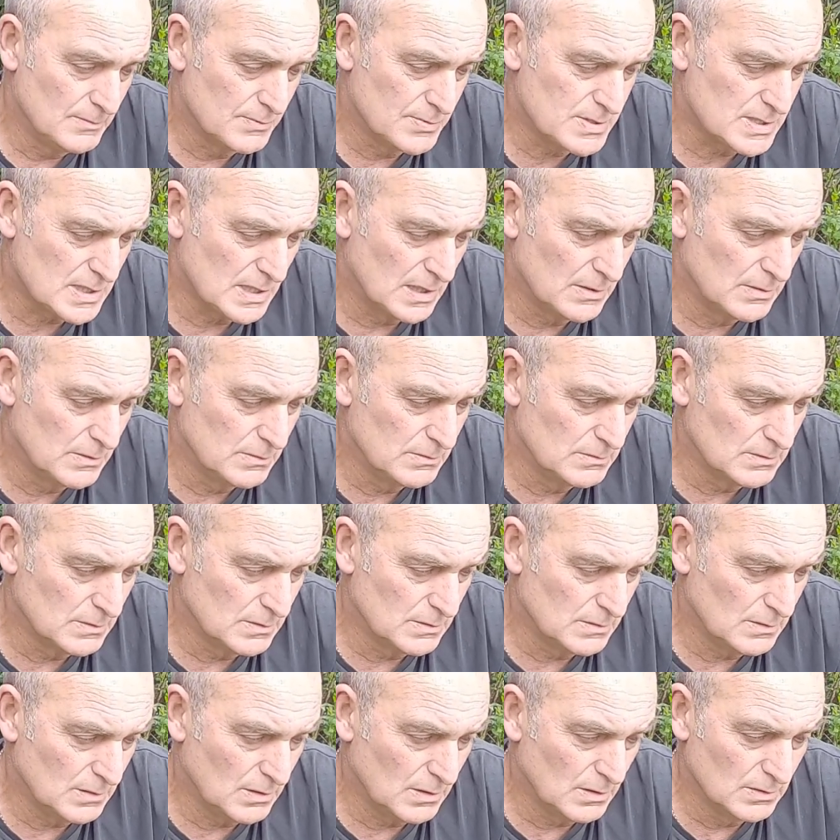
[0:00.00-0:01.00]
So
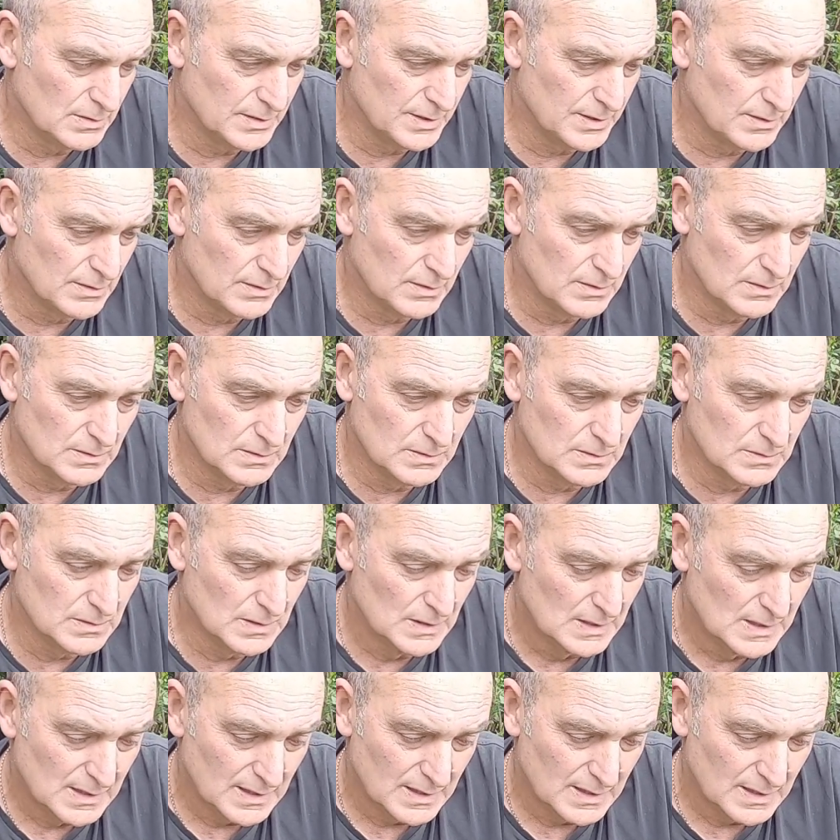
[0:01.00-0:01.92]
all in all,